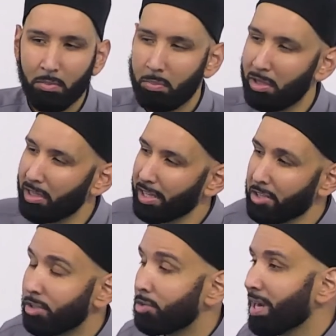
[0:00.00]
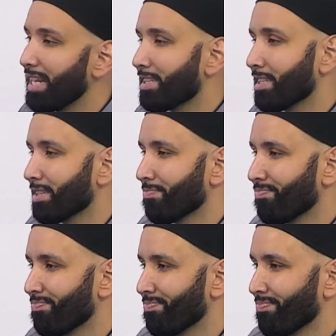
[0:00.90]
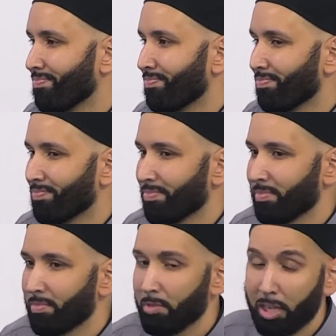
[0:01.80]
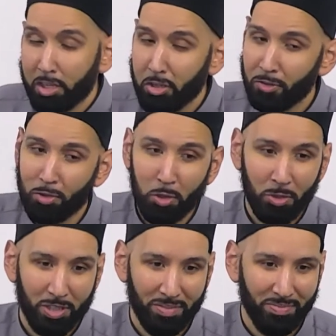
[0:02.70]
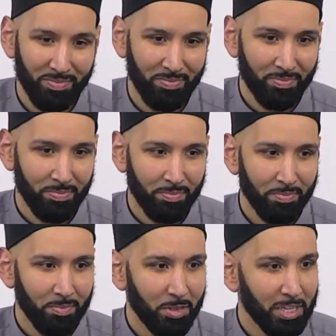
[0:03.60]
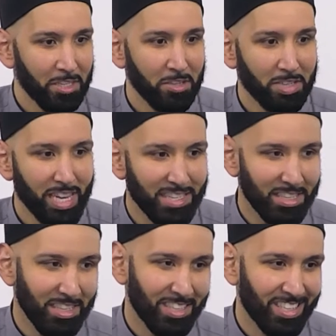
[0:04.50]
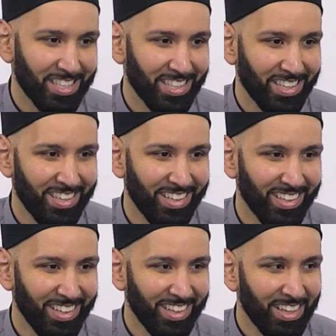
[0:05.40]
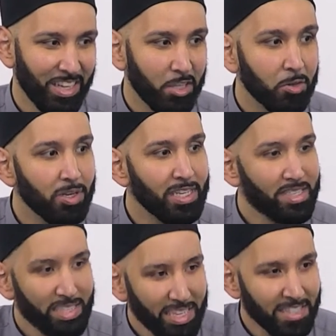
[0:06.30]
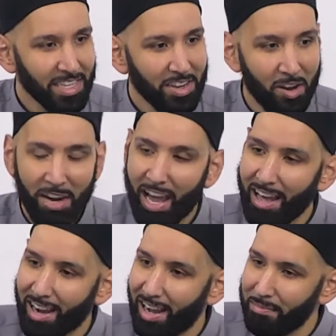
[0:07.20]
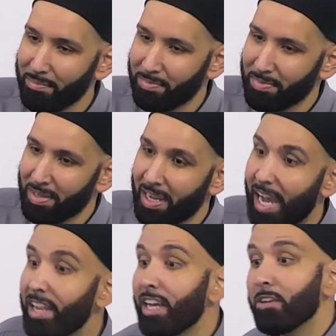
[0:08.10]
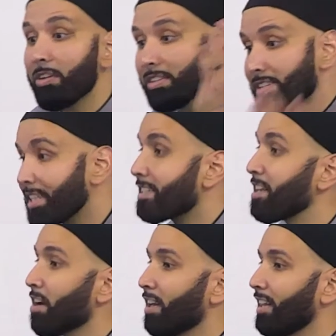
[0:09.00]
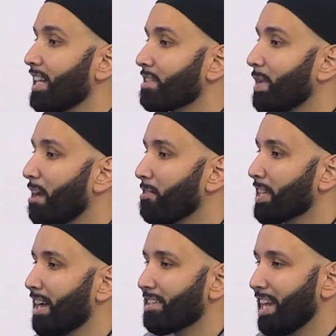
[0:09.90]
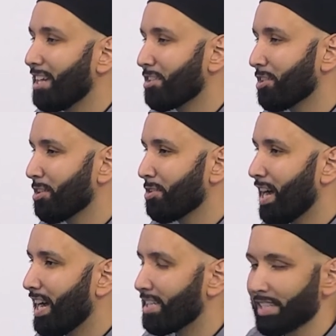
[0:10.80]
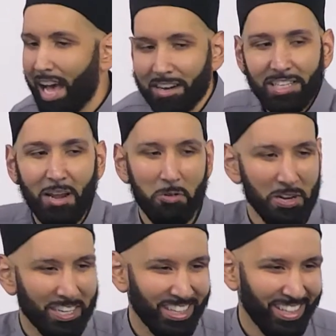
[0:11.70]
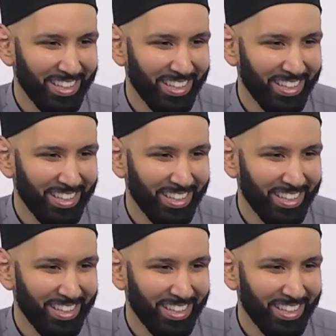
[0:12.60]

But look at your dress. Look at your food. Look at your sustenance. You're insisting on haram and then you're insisting on Allah subhanahu wa ta'ala to answer your du'as. How does that work?